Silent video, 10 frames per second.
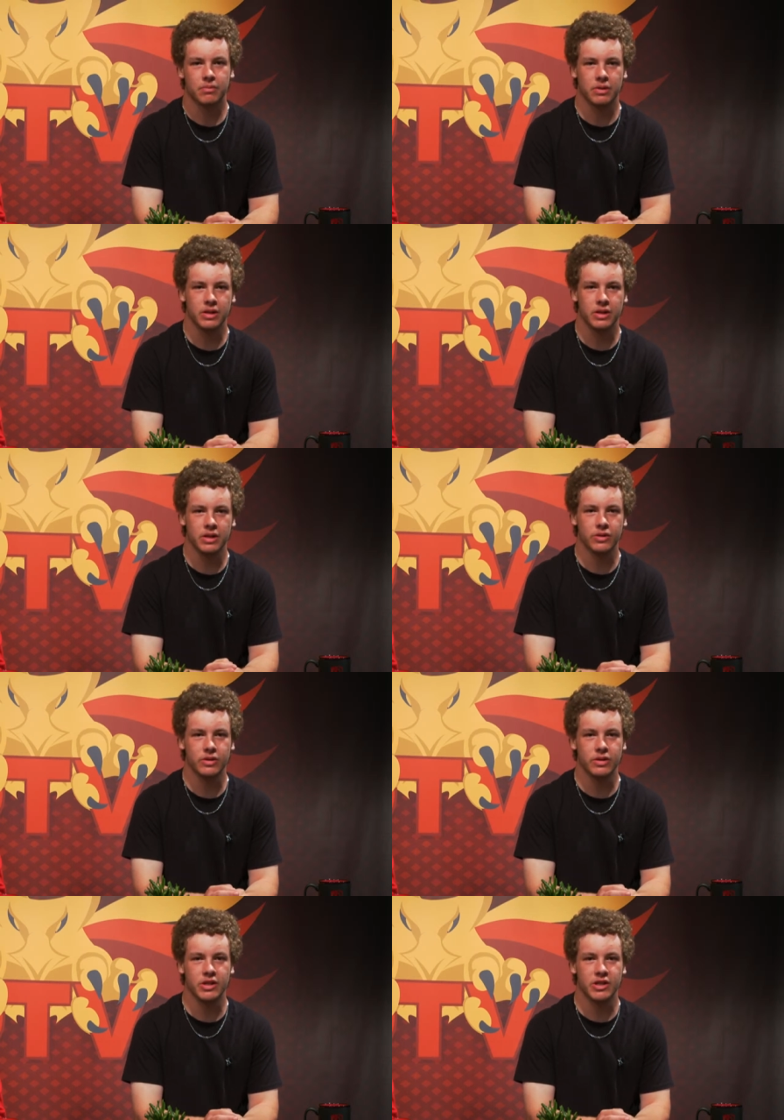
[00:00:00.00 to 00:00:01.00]
please go
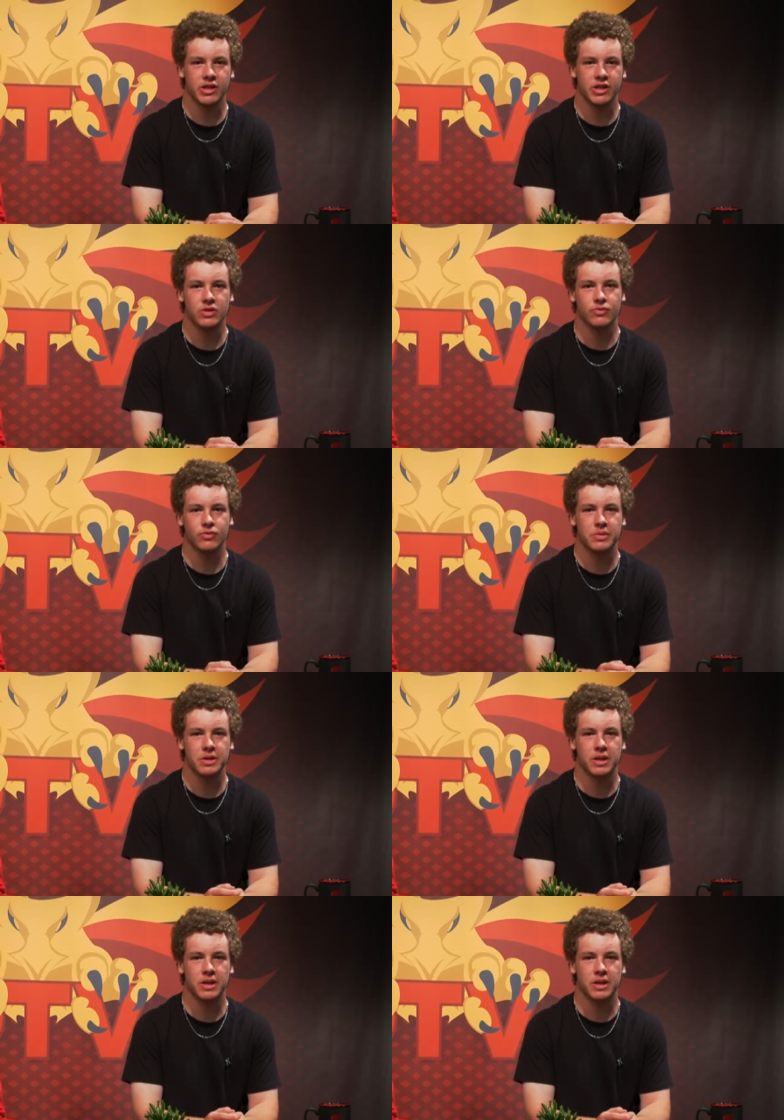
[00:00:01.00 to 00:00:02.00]
to the GFES
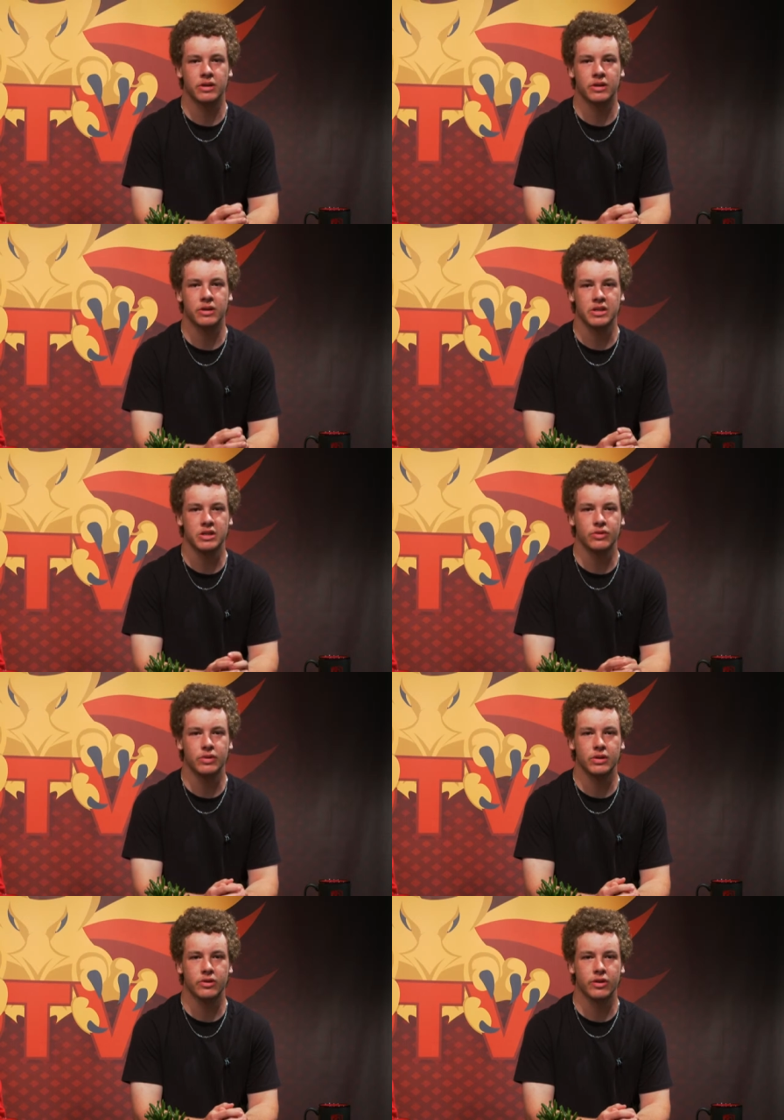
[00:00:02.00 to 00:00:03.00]
website on the
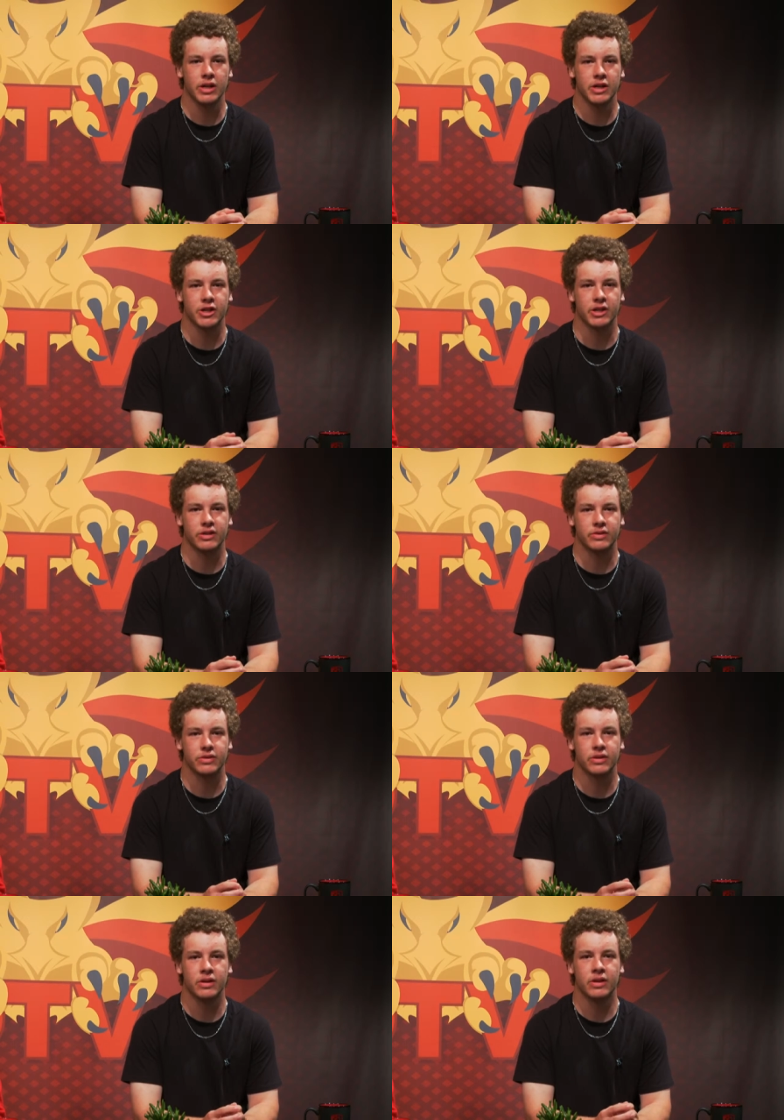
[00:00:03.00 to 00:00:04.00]
D2L grade
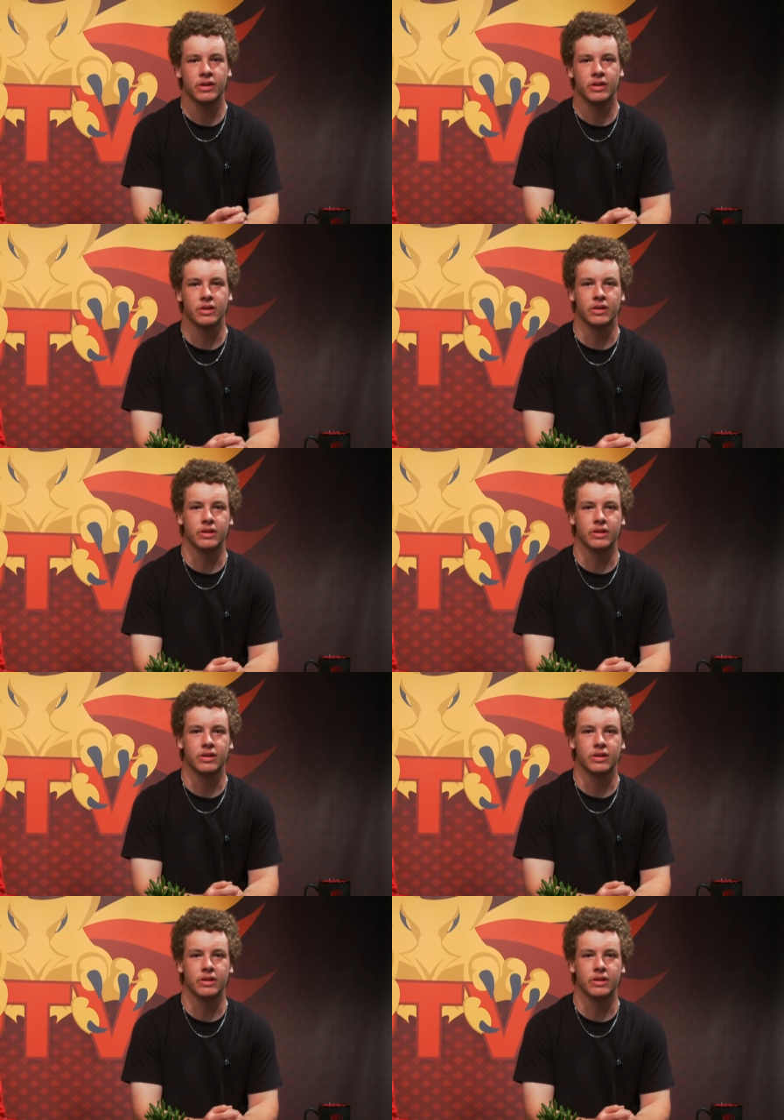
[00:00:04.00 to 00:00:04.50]
shells, or, er,